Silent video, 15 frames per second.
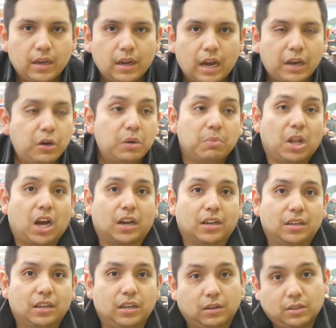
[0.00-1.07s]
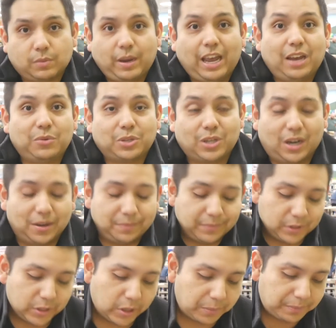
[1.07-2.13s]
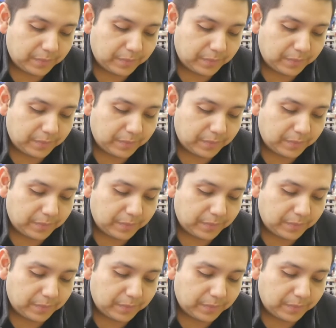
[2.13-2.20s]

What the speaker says: I couldn't block, because my hand was gone, so.